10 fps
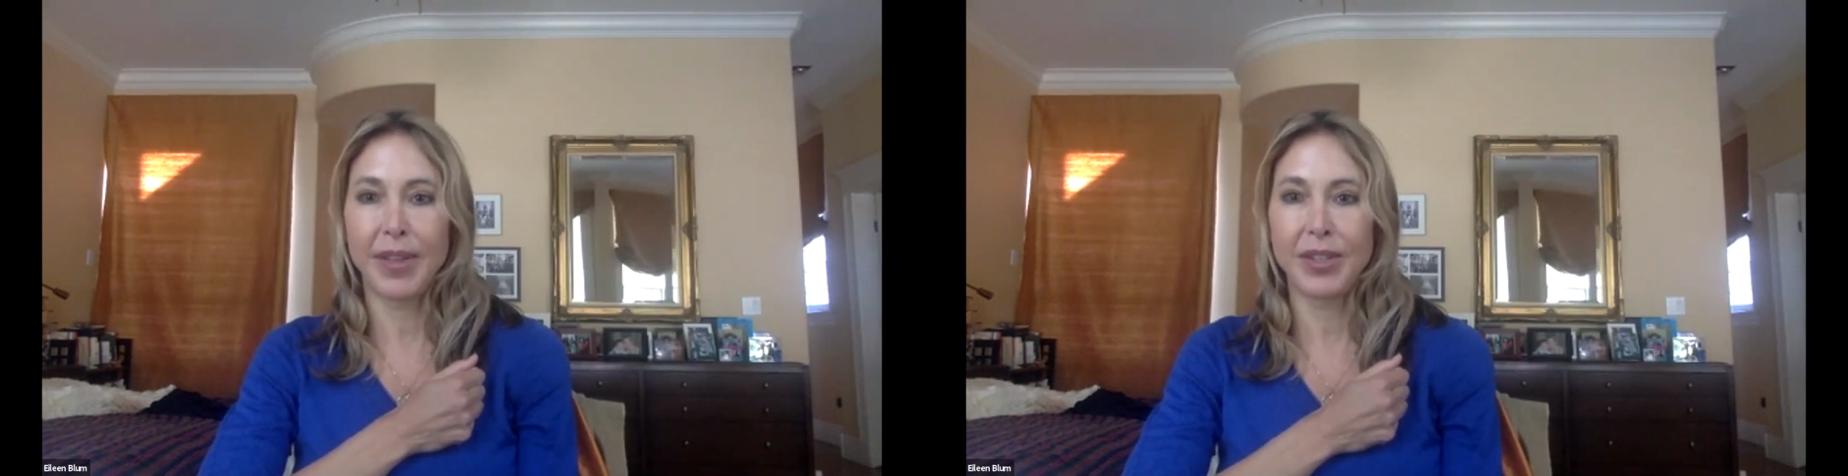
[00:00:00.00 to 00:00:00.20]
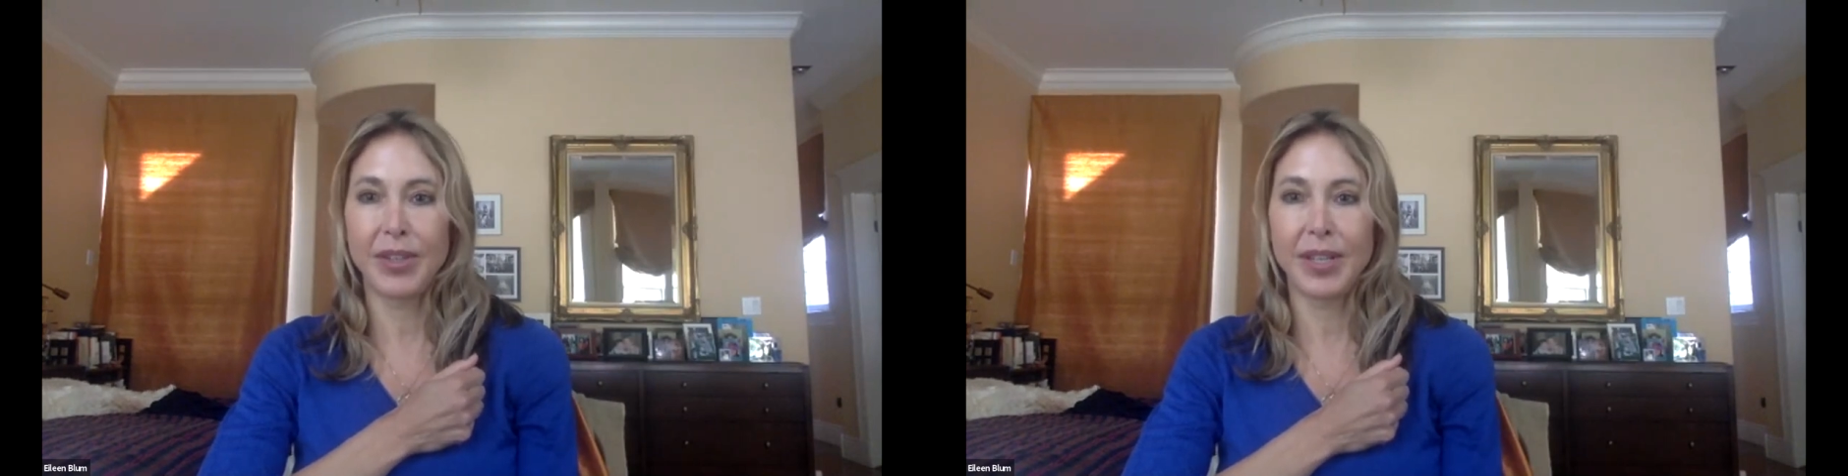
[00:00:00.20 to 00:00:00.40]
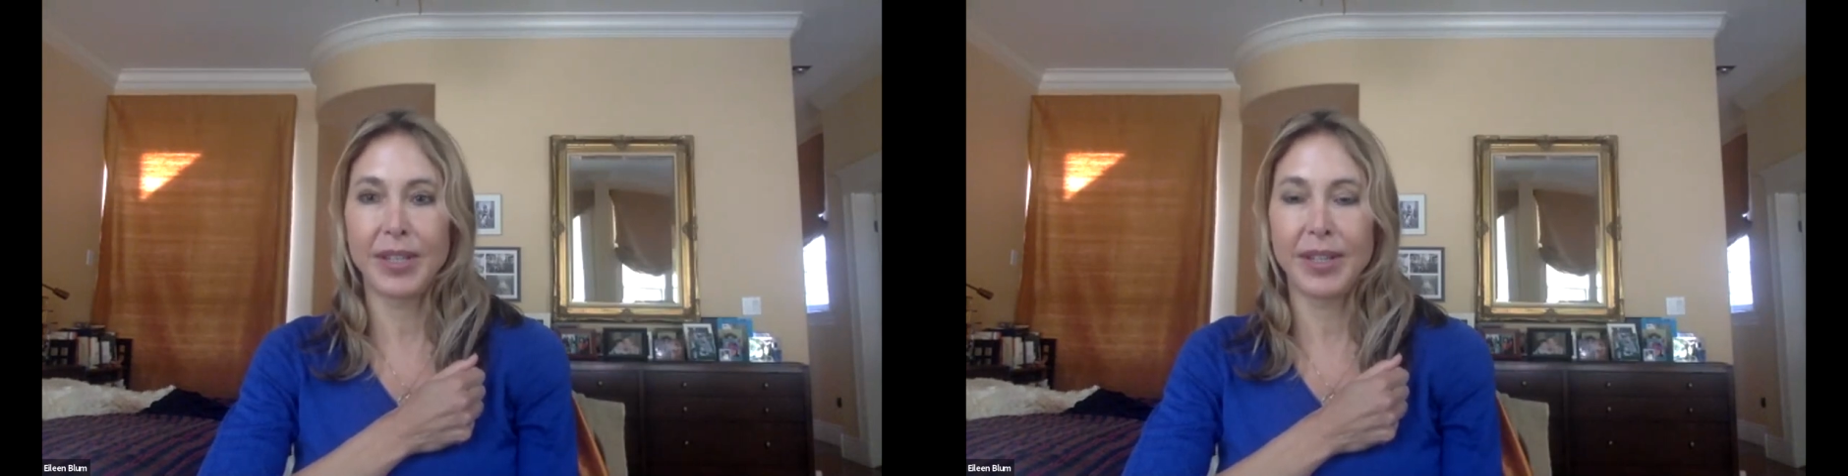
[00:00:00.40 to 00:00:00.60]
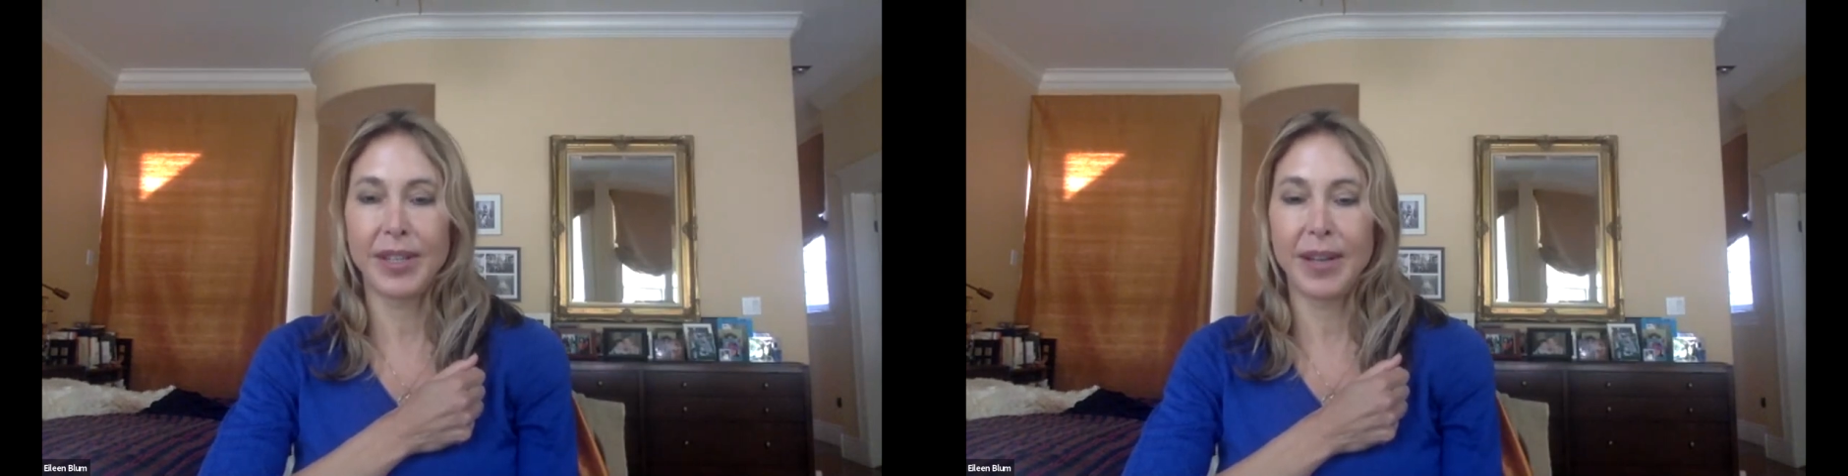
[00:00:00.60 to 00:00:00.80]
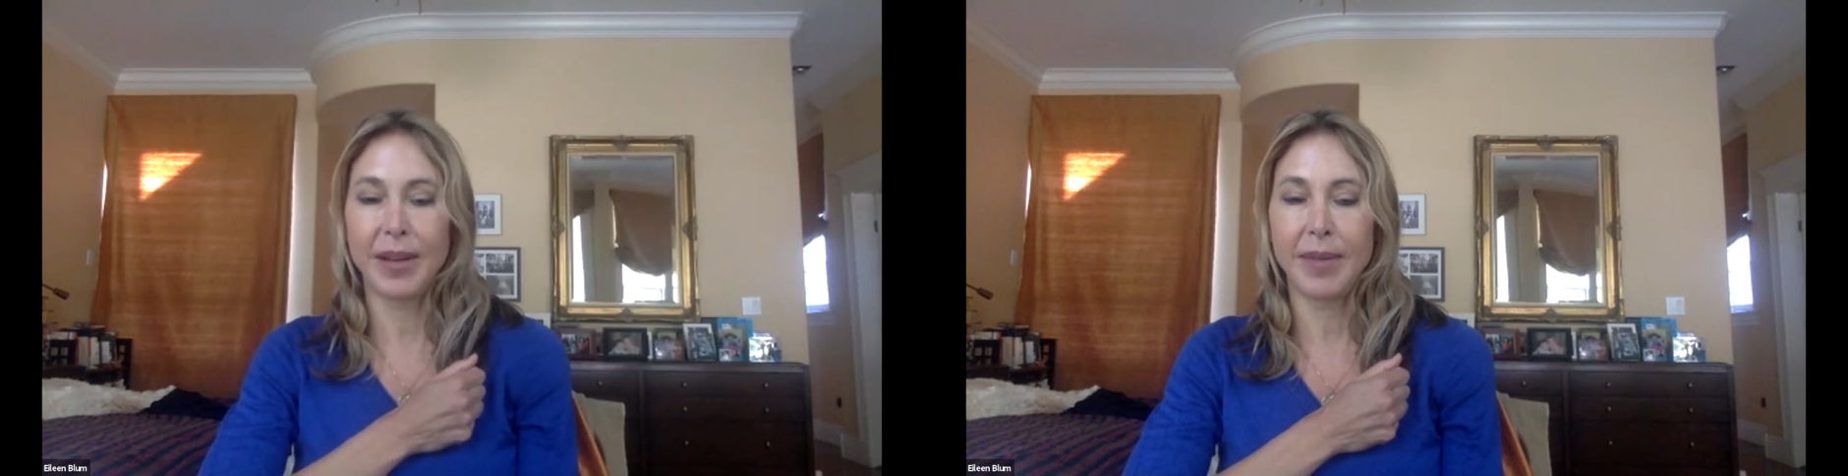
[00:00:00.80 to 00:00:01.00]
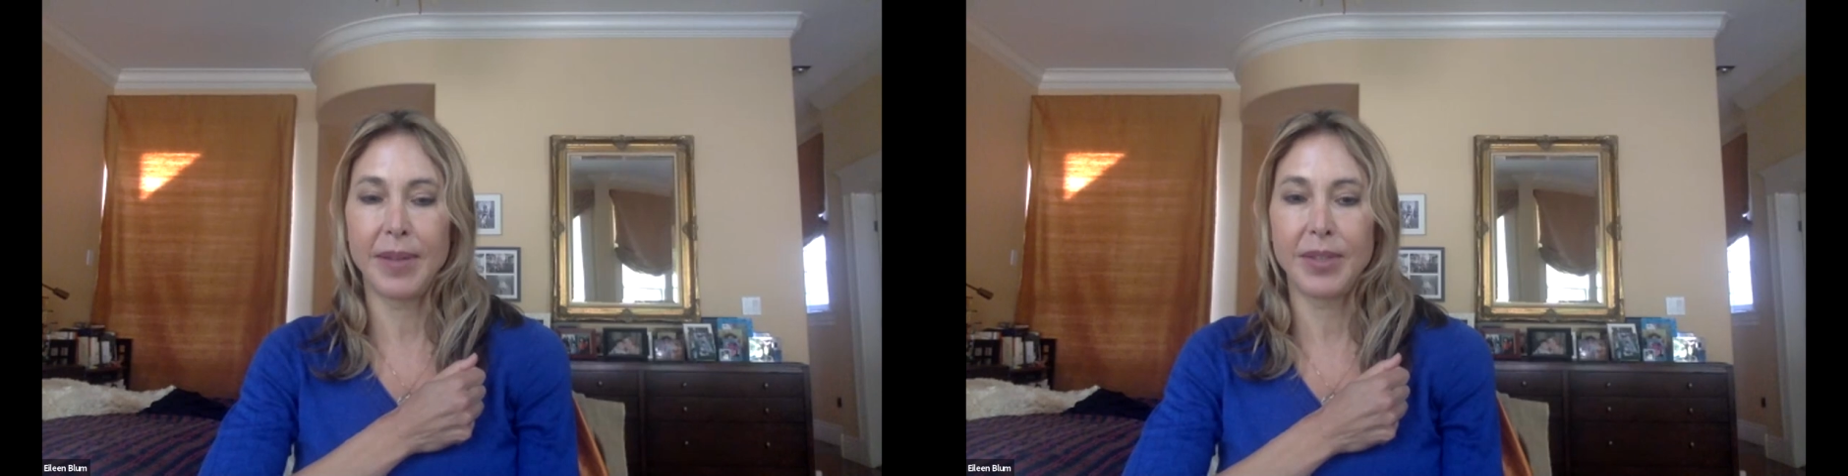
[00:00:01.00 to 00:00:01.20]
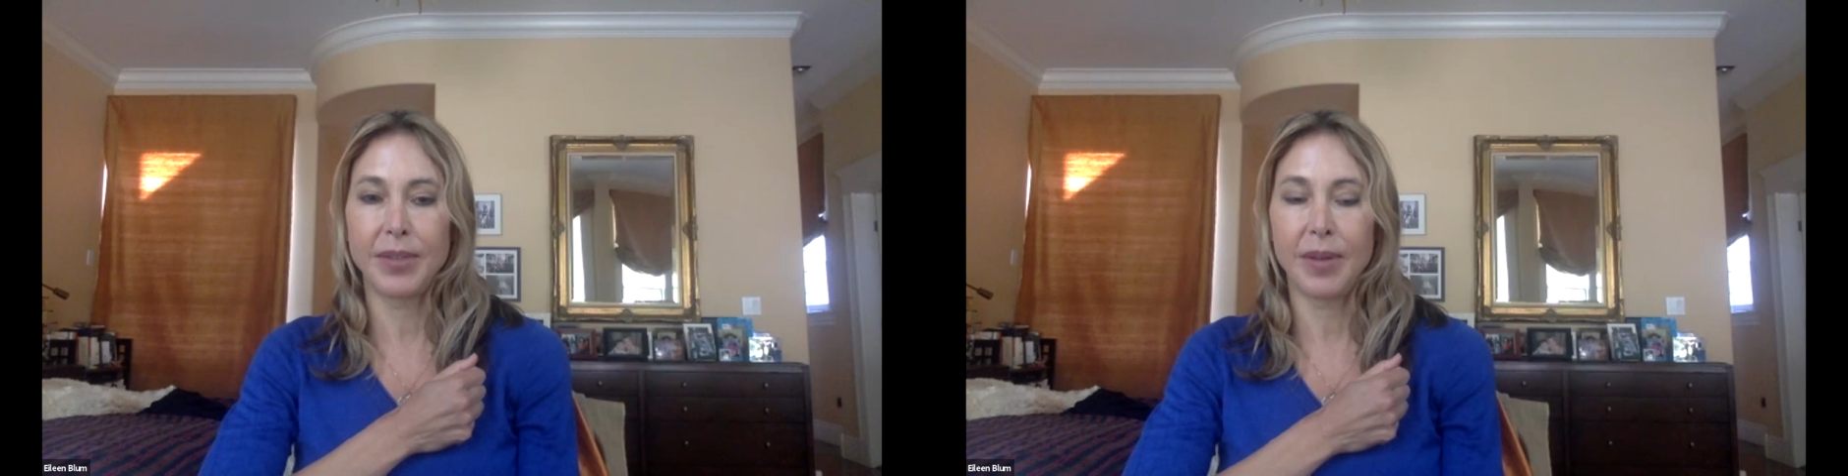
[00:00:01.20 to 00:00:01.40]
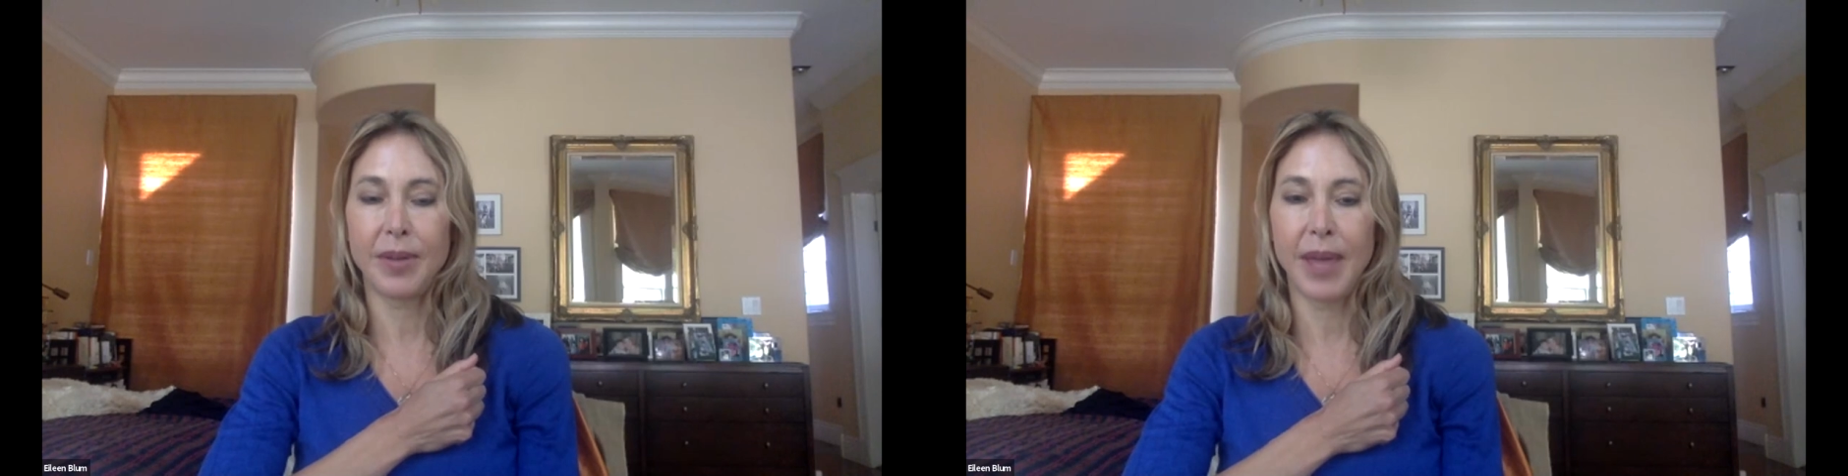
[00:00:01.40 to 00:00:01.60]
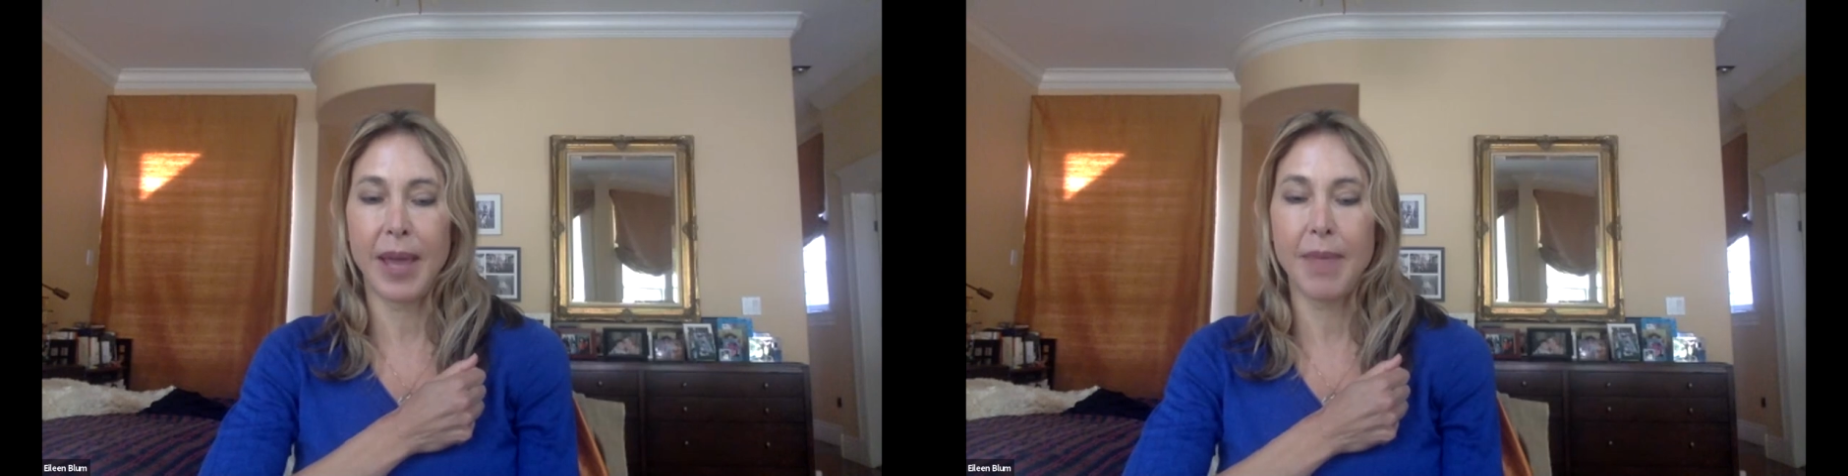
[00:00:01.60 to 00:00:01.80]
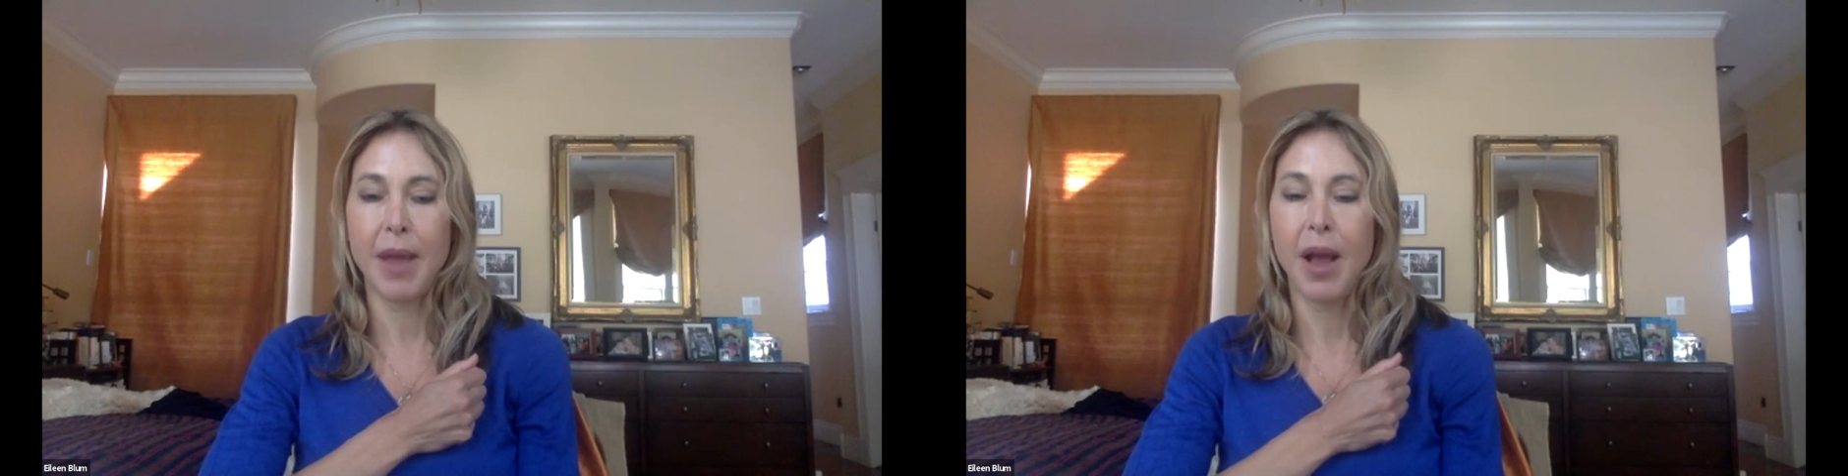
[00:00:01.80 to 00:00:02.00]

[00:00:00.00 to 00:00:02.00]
that you guys that and, that you all came